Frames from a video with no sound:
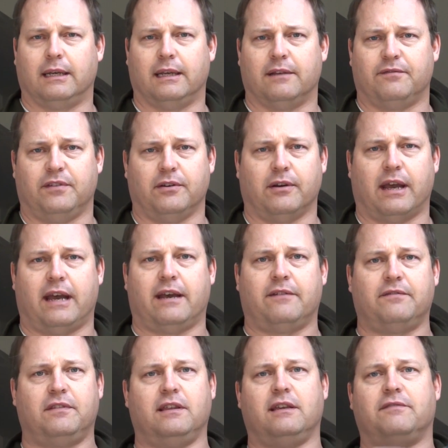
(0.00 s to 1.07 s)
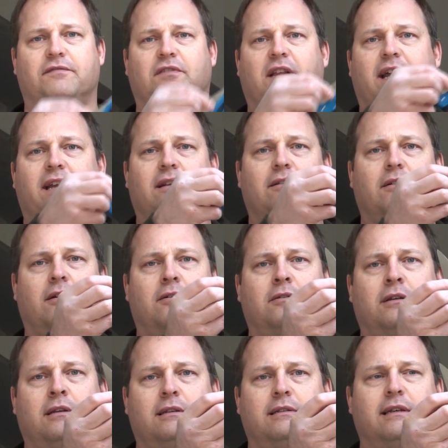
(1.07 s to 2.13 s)
if you have the flat
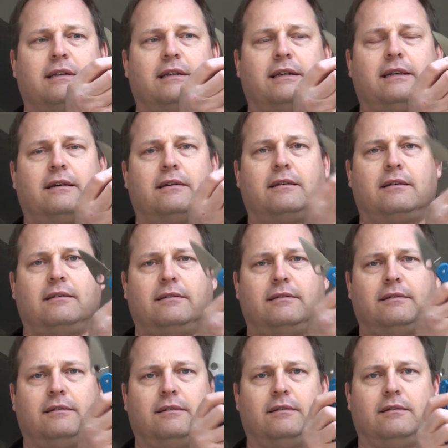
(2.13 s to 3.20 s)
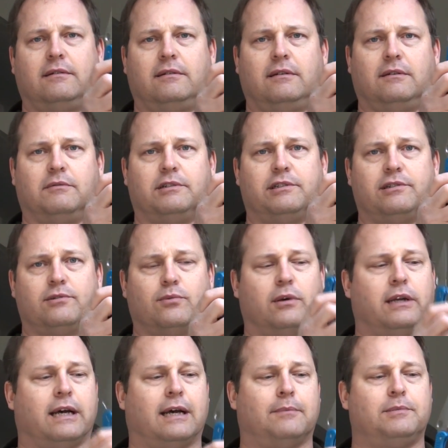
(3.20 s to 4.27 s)
ground Delica, which is
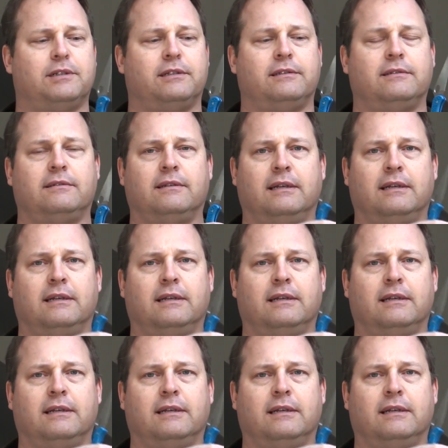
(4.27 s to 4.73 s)
one option,